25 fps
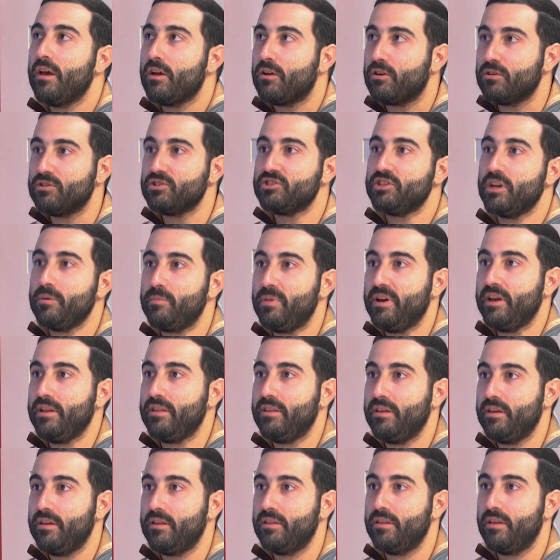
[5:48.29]
conserved very
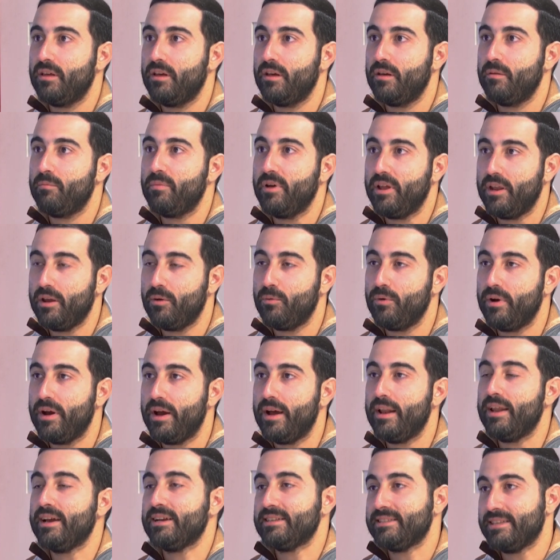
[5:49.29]

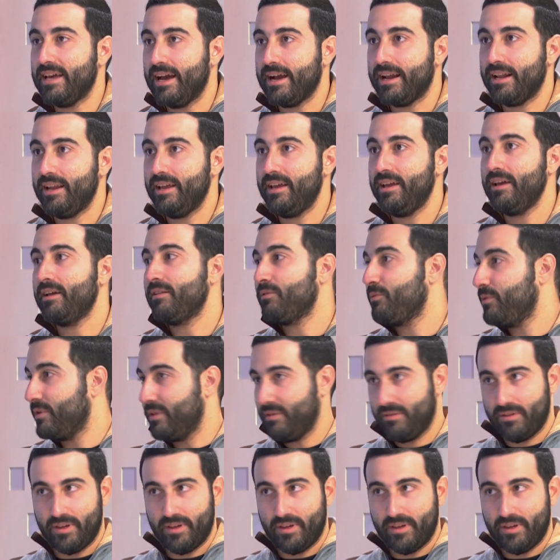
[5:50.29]
well, exactly.